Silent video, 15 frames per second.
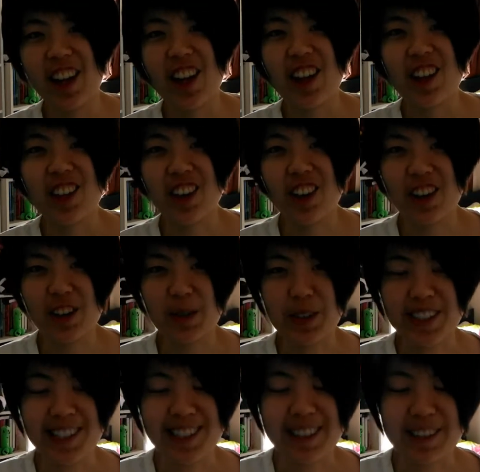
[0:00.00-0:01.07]
thought it
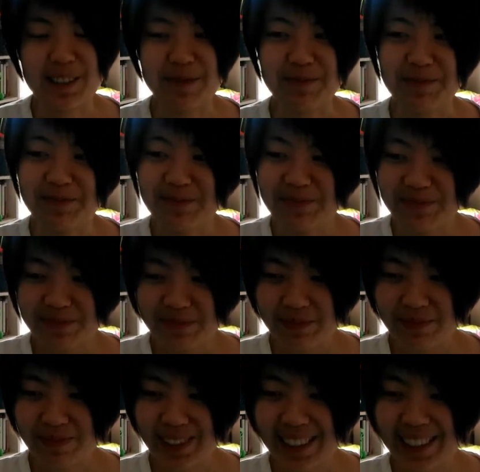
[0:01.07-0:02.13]
was
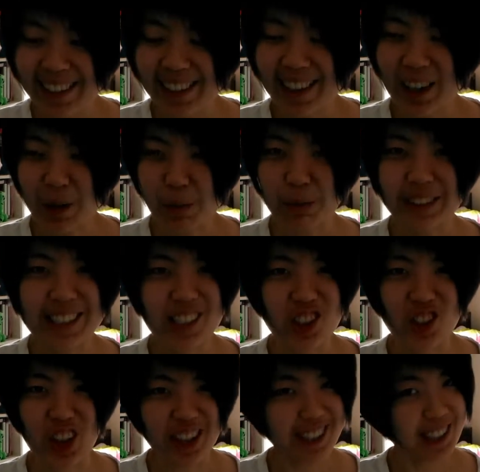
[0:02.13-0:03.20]
complete
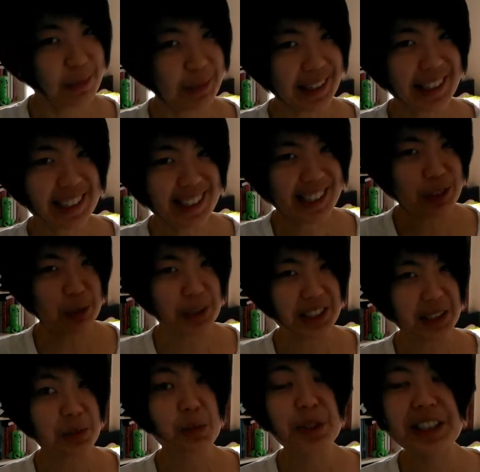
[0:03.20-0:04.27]
junk because it
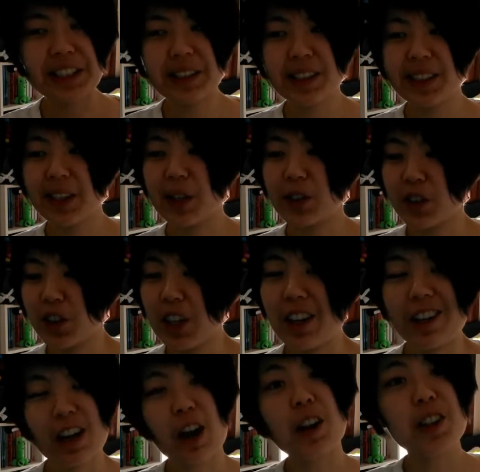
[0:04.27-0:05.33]
wasn't real, so she
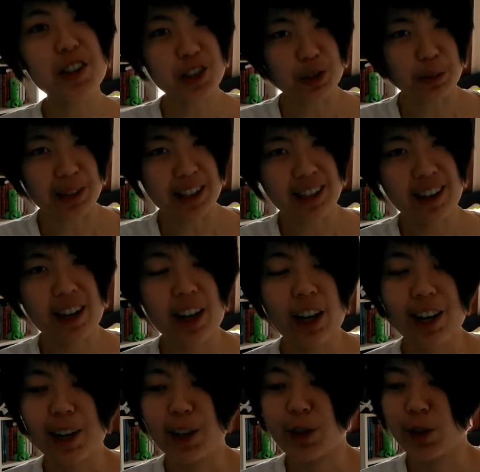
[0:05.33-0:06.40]
encouraged me
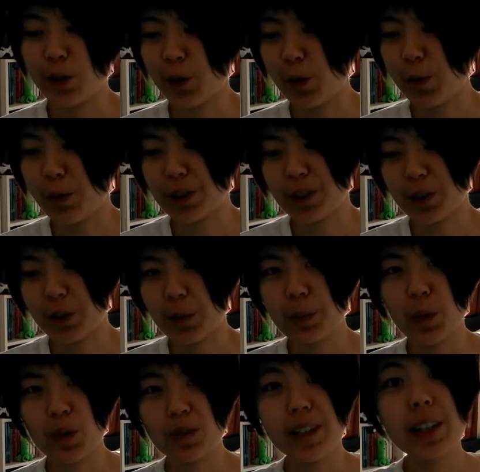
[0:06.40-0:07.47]
to pursue
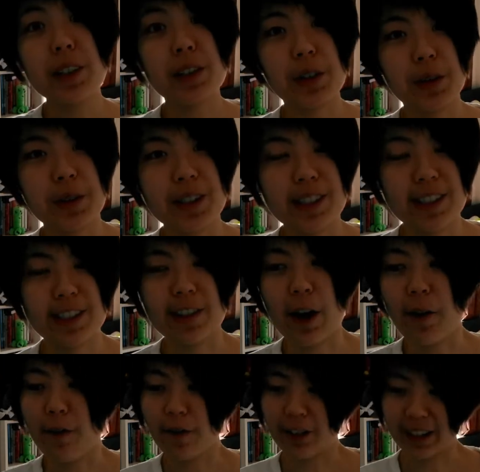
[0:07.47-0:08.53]
more literary
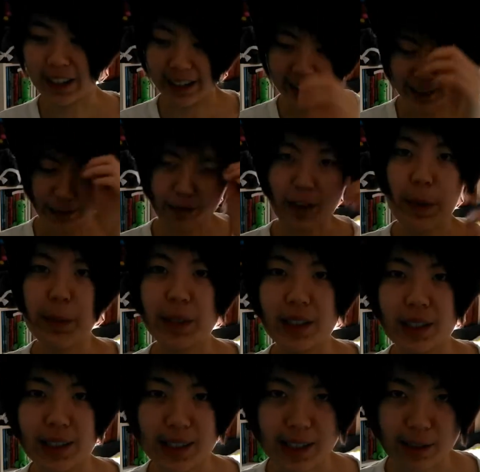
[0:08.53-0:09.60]
stuff like
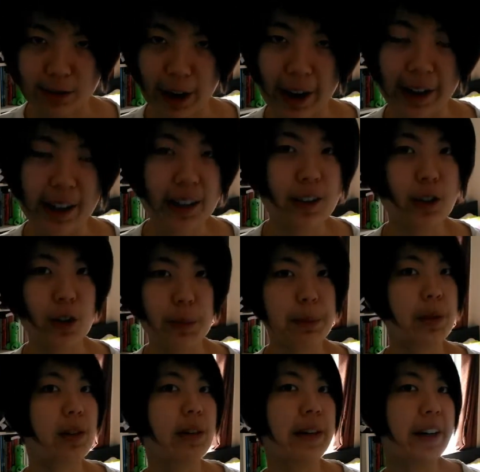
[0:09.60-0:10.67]
feminist writing or
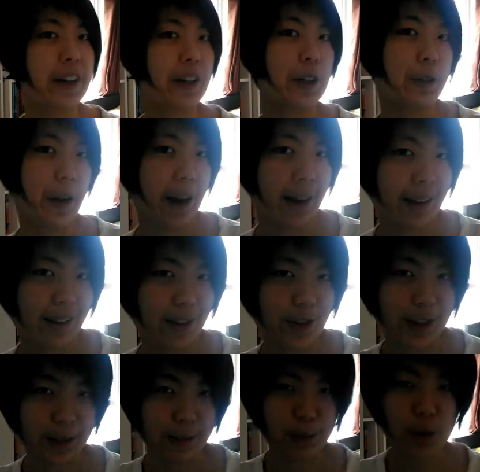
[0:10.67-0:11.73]
political writing or
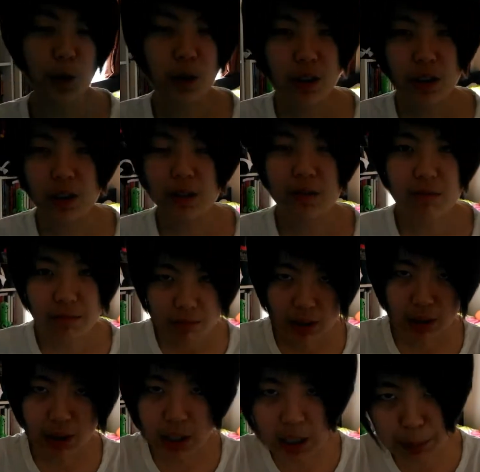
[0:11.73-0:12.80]
the
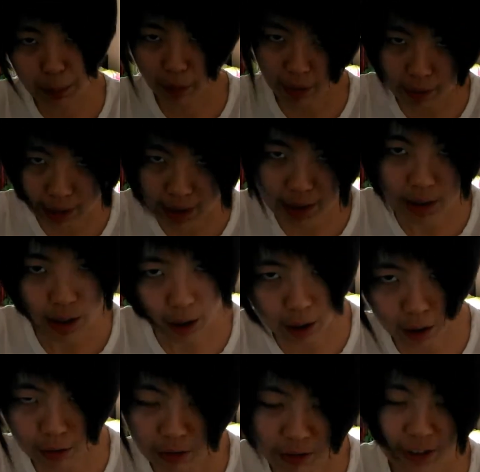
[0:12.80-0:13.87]
deeper
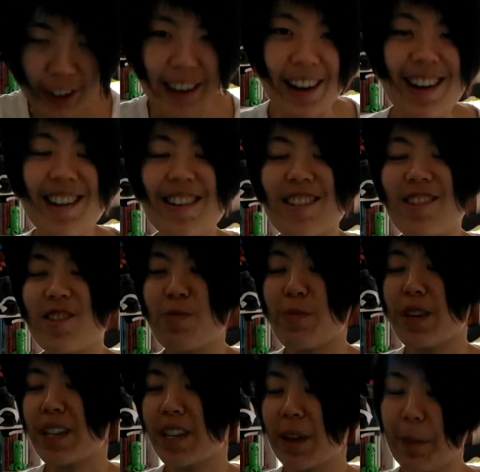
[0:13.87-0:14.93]
stuff, right, in her
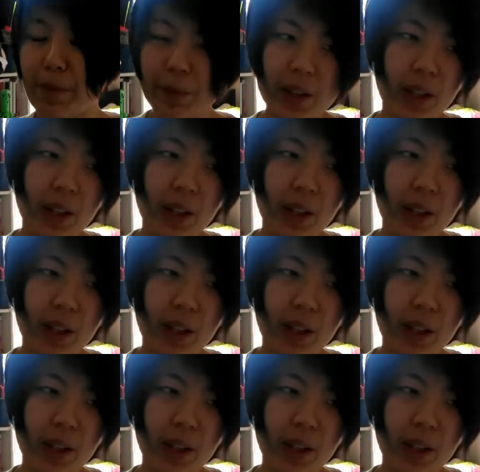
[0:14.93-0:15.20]
opinion.